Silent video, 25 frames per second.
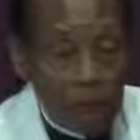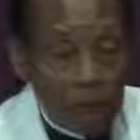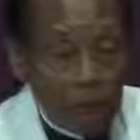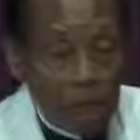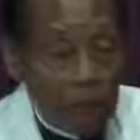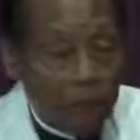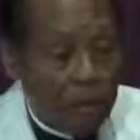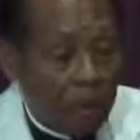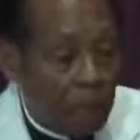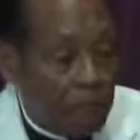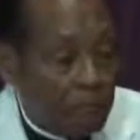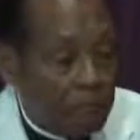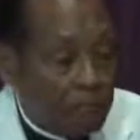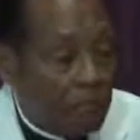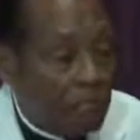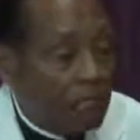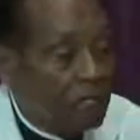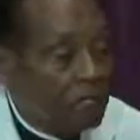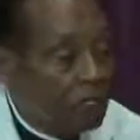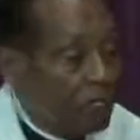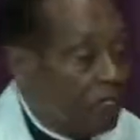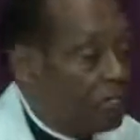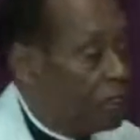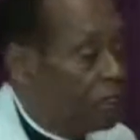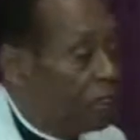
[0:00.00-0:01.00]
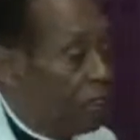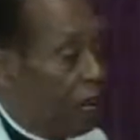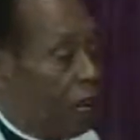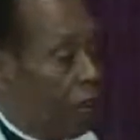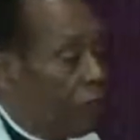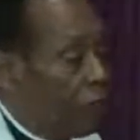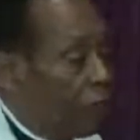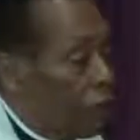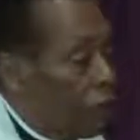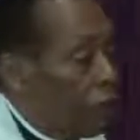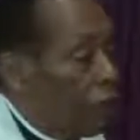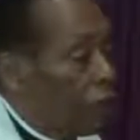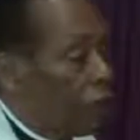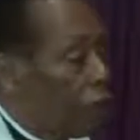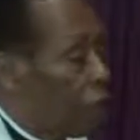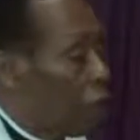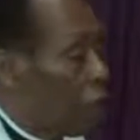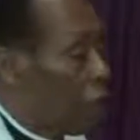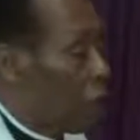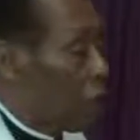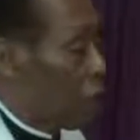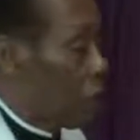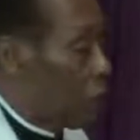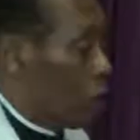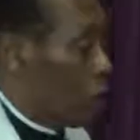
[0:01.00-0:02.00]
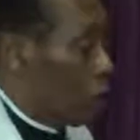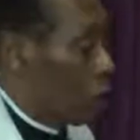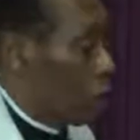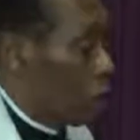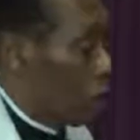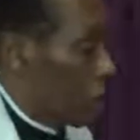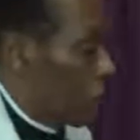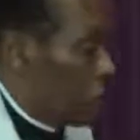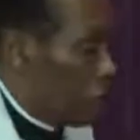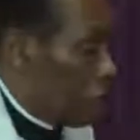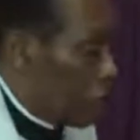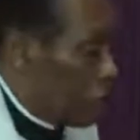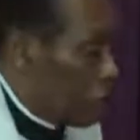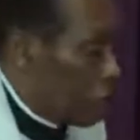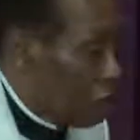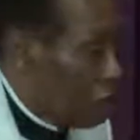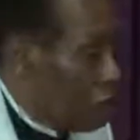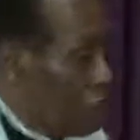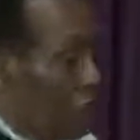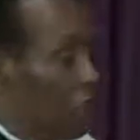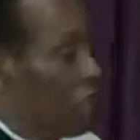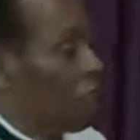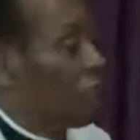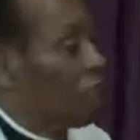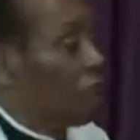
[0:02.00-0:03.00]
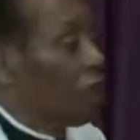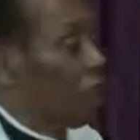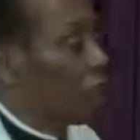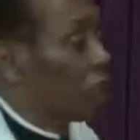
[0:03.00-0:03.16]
Chapter 6, verse 5, what it says, deliver